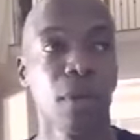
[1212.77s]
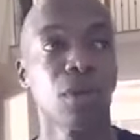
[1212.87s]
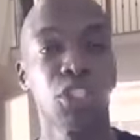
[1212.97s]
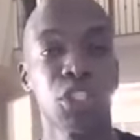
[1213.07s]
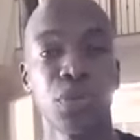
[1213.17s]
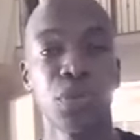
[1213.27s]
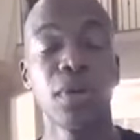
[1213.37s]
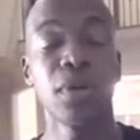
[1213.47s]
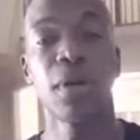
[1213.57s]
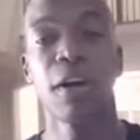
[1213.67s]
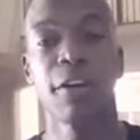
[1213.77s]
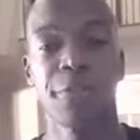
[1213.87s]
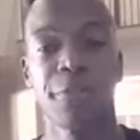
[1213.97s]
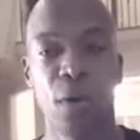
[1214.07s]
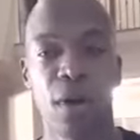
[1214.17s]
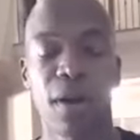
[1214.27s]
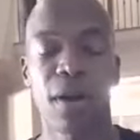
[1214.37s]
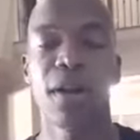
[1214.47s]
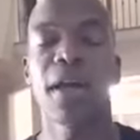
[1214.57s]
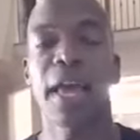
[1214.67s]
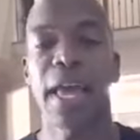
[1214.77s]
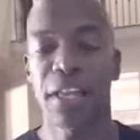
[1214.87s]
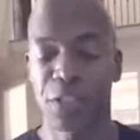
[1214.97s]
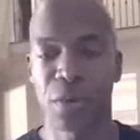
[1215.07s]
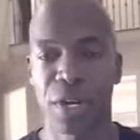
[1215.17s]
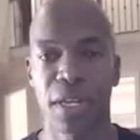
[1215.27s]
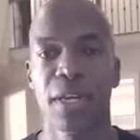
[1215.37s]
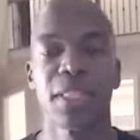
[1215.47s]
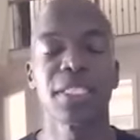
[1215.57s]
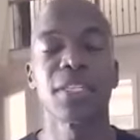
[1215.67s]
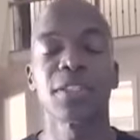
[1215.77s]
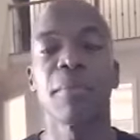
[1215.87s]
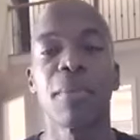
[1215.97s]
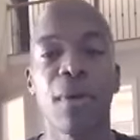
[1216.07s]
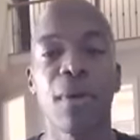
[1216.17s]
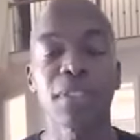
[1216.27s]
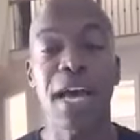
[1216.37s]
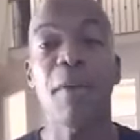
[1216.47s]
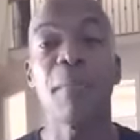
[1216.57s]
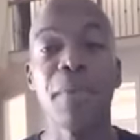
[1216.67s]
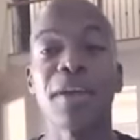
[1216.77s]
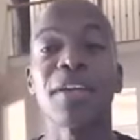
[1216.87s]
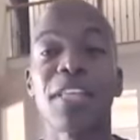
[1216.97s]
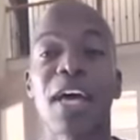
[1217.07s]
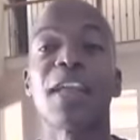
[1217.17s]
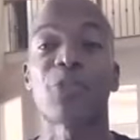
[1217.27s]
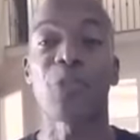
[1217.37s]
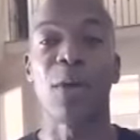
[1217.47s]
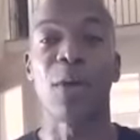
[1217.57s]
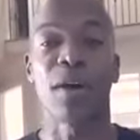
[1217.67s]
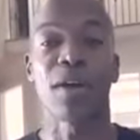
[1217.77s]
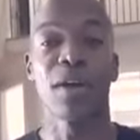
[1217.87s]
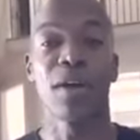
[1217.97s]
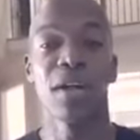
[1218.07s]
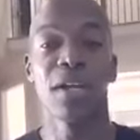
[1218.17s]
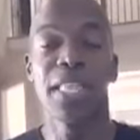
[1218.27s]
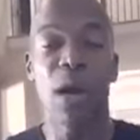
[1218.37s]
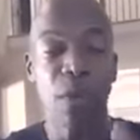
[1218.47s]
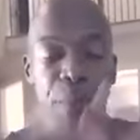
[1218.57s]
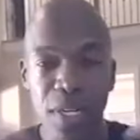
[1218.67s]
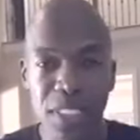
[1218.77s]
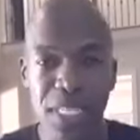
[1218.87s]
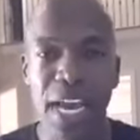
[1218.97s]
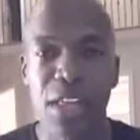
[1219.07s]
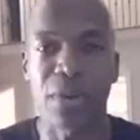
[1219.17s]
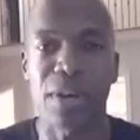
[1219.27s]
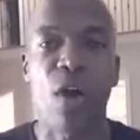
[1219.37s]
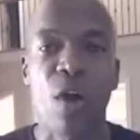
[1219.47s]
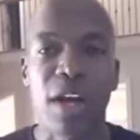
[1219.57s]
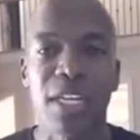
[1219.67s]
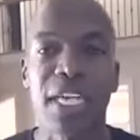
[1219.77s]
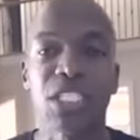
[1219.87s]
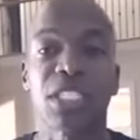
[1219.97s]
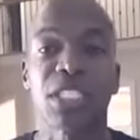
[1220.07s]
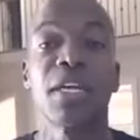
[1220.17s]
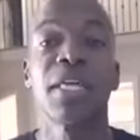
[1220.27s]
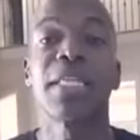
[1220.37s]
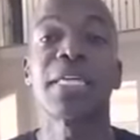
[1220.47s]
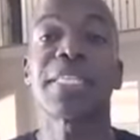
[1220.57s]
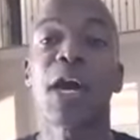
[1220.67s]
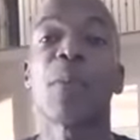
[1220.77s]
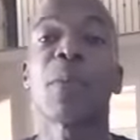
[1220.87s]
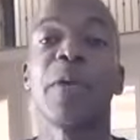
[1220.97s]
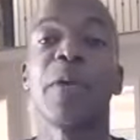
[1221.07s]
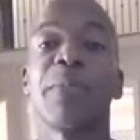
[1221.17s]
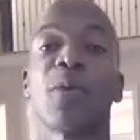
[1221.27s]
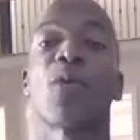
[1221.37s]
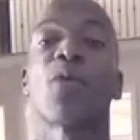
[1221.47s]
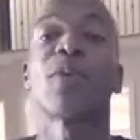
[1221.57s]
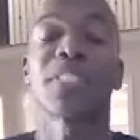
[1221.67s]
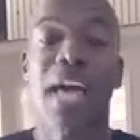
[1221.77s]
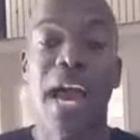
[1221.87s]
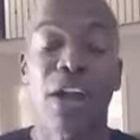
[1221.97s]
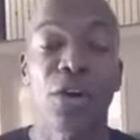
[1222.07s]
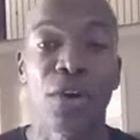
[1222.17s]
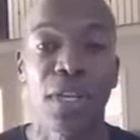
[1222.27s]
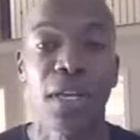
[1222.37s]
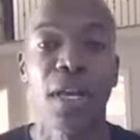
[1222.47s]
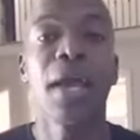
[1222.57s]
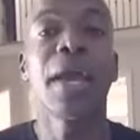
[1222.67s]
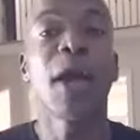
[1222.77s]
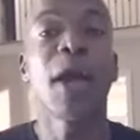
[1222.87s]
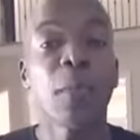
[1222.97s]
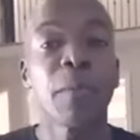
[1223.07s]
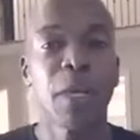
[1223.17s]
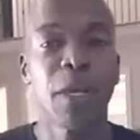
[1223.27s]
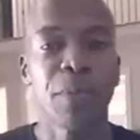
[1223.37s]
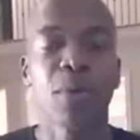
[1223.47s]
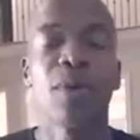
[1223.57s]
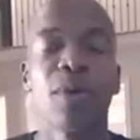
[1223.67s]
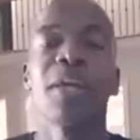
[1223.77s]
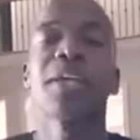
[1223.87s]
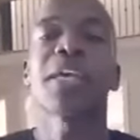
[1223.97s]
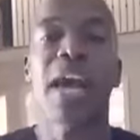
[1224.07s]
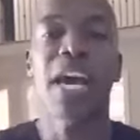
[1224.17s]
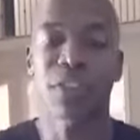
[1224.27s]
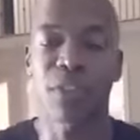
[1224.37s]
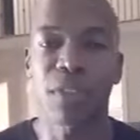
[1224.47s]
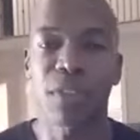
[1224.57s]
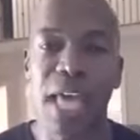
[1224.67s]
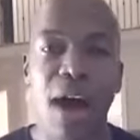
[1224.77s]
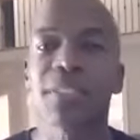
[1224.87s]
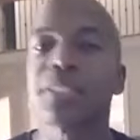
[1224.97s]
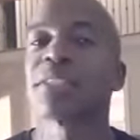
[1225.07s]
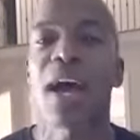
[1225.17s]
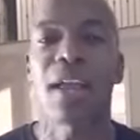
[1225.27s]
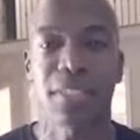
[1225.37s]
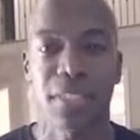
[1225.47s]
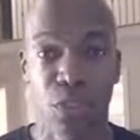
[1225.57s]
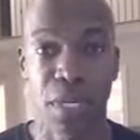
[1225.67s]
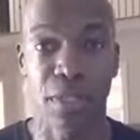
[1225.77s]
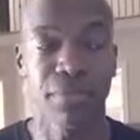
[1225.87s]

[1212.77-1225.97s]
2, 4, and 3. This is a multi-million-dollar framework that we put together in our organization that's helping people retire early, helping people cash flow thousands of dollars each week,